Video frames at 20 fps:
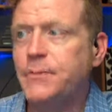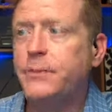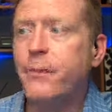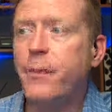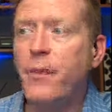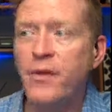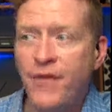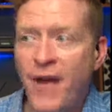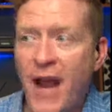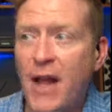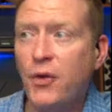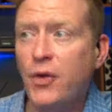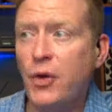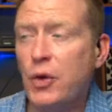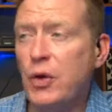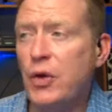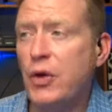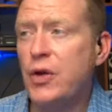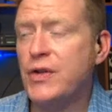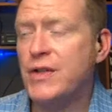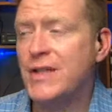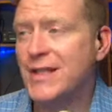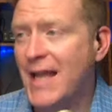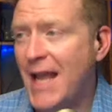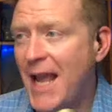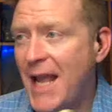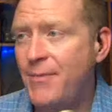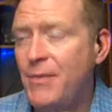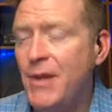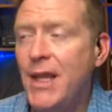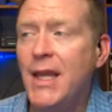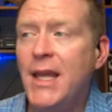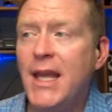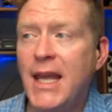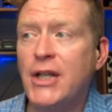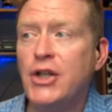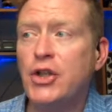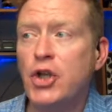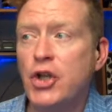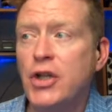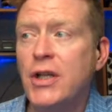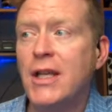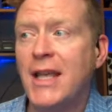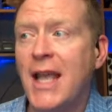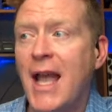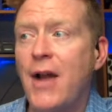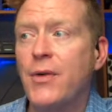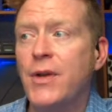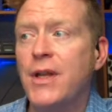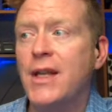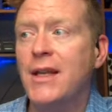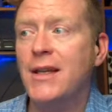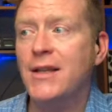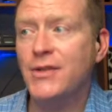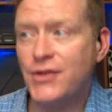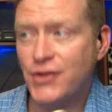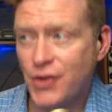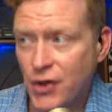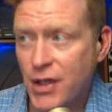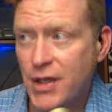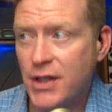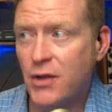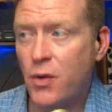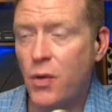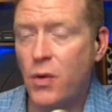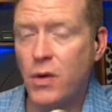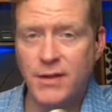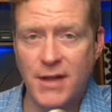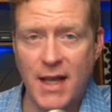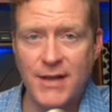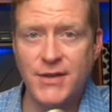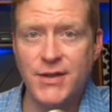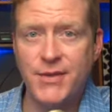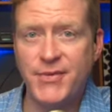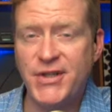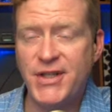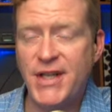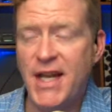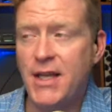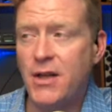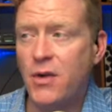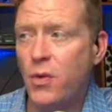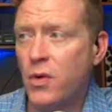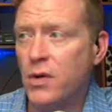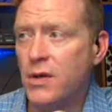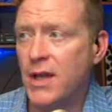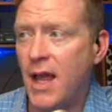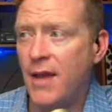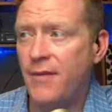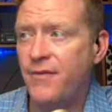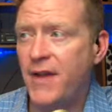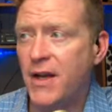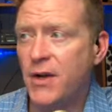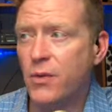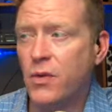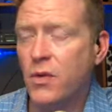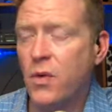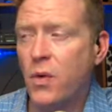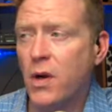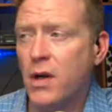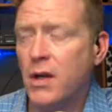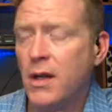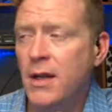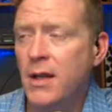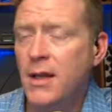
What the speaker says: Filed earlier today in Cook County Circuit Court, that's state court, not federal court,